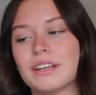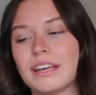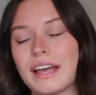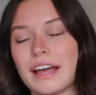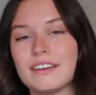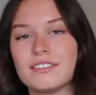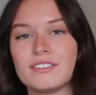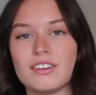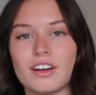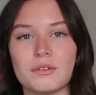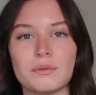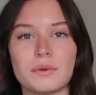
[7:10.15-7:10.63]

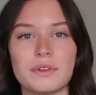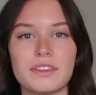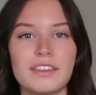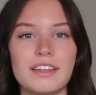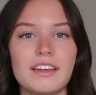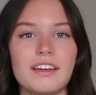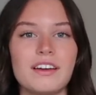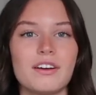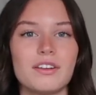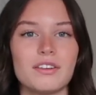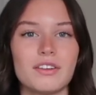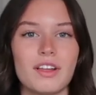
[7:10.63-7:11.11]
get done with
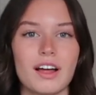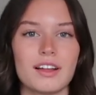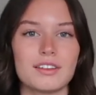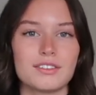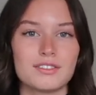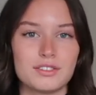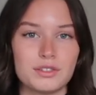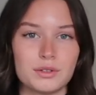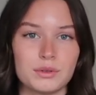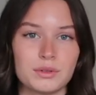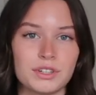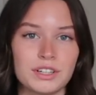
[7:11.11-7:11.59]
it a lot
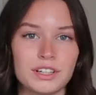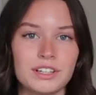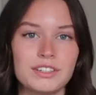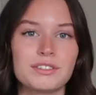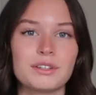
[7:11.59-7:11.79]
sooner.